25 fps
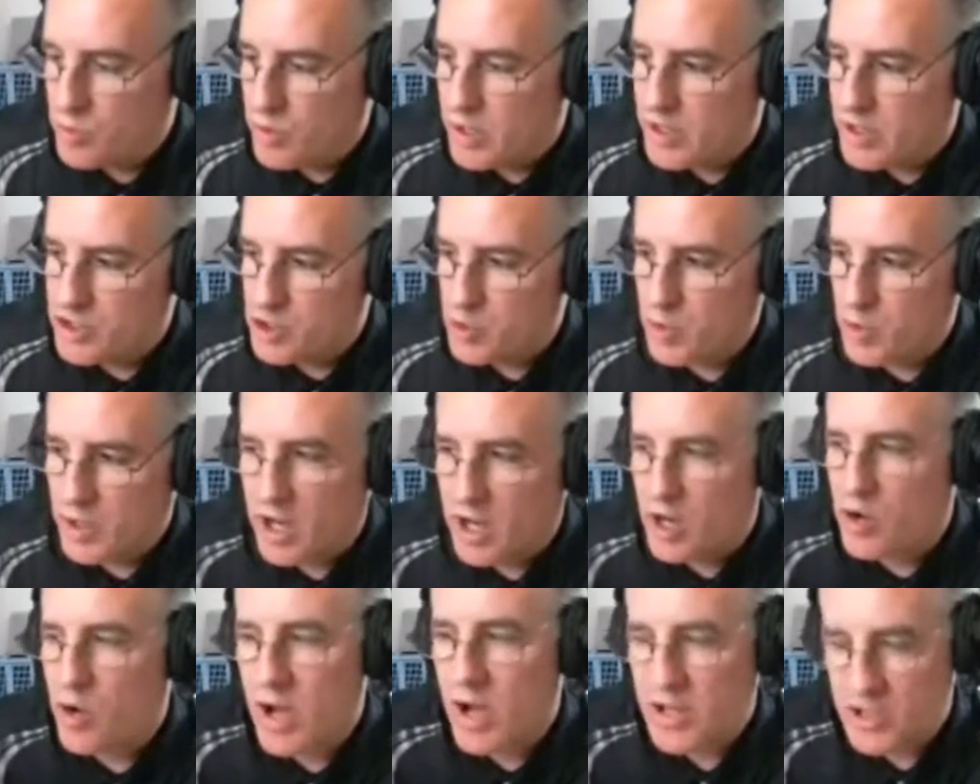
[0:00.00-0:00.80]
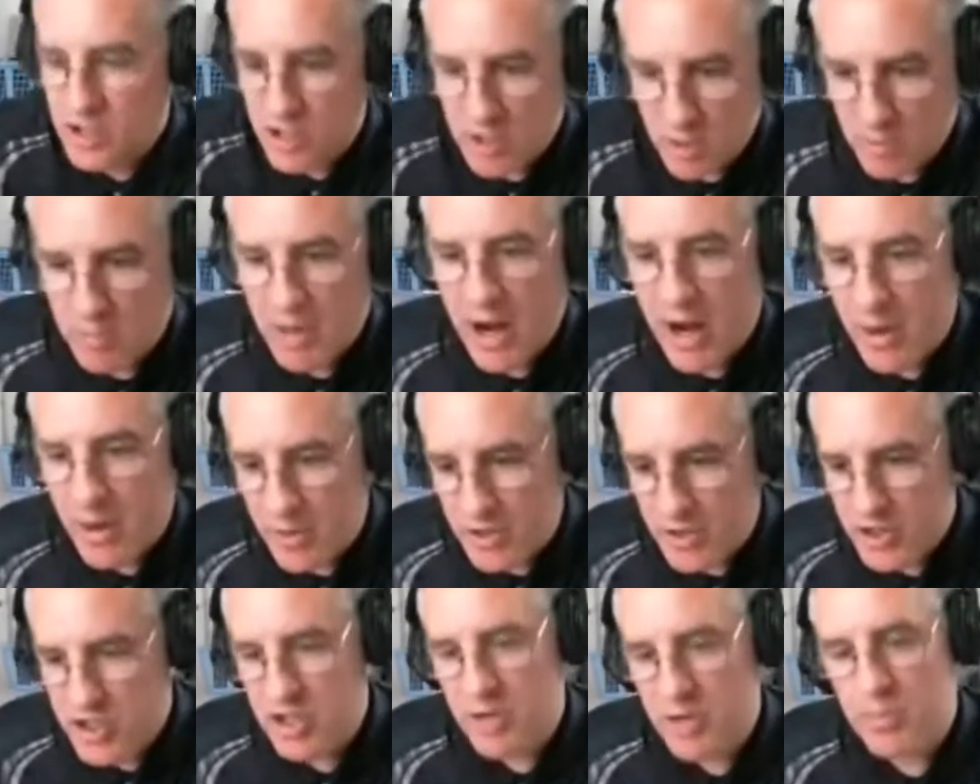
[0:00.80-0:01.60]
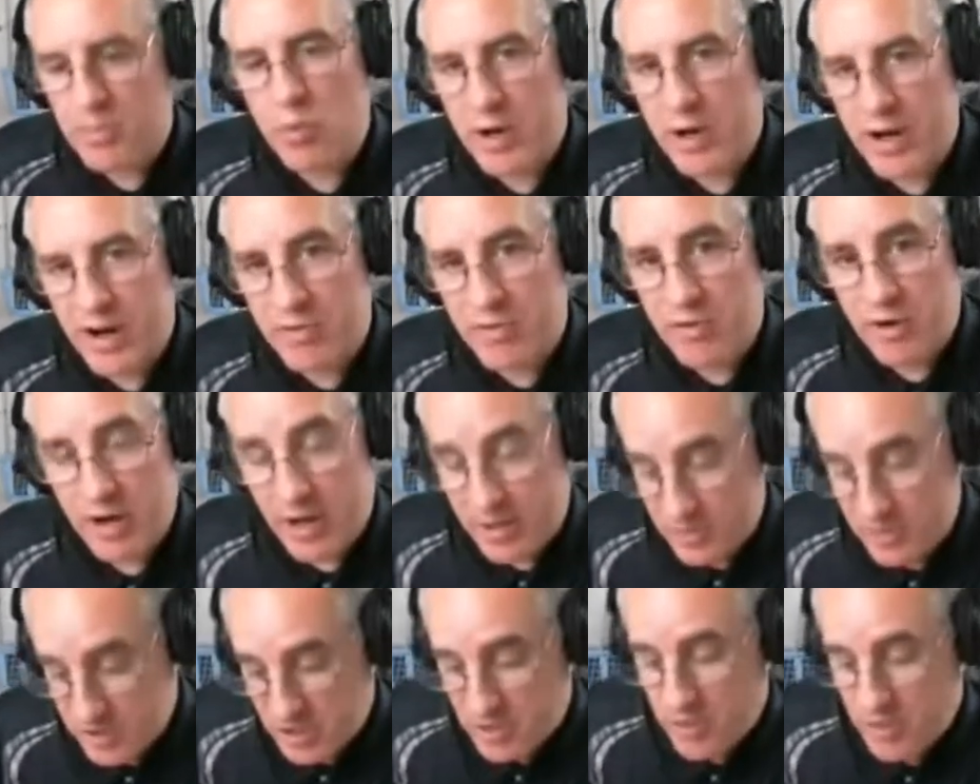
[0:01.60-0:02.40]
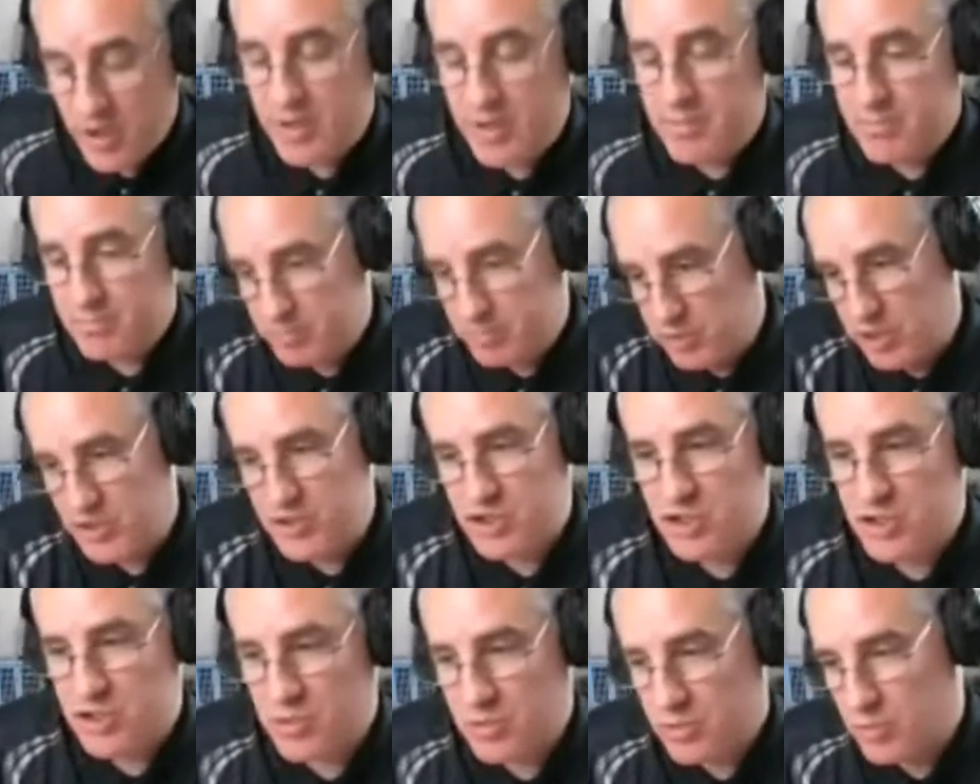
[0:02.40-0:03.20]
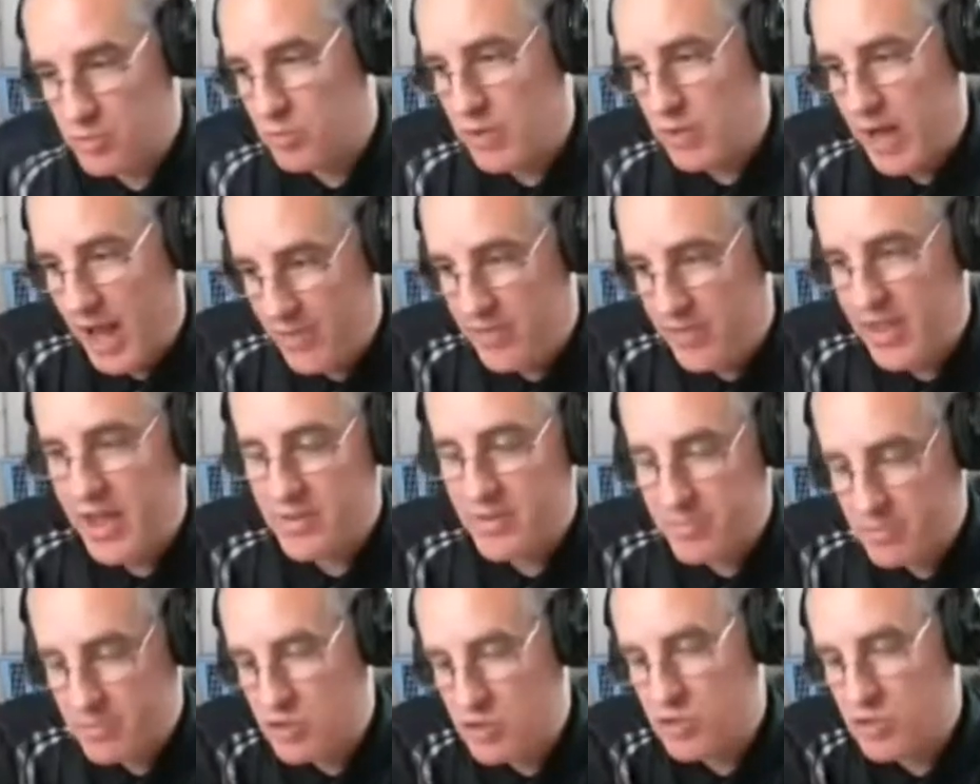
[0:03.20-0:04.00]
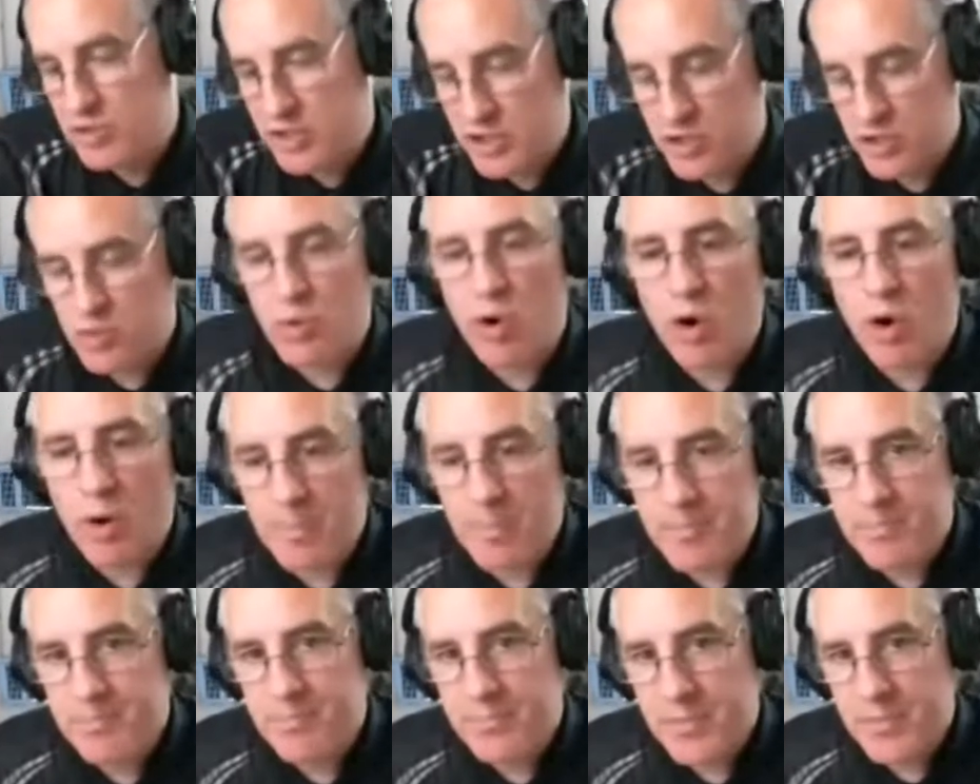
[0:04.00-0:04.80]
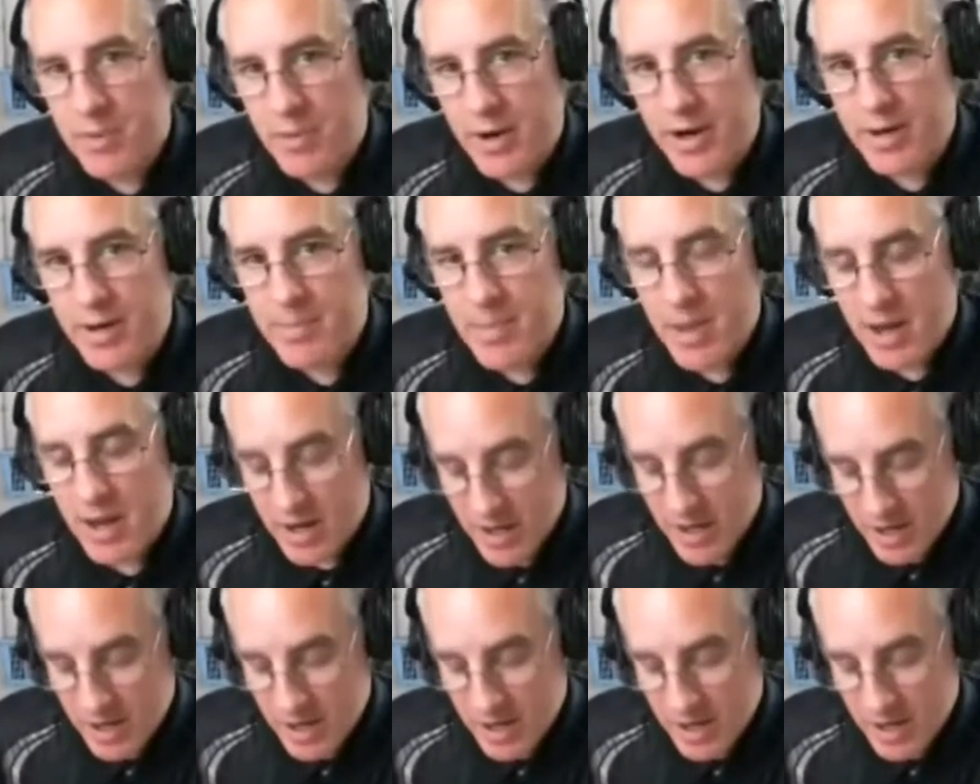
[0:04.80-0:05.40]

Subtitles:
swing across to the pirate ship, whatever. And I'd say, great, plus add that to this roll, right?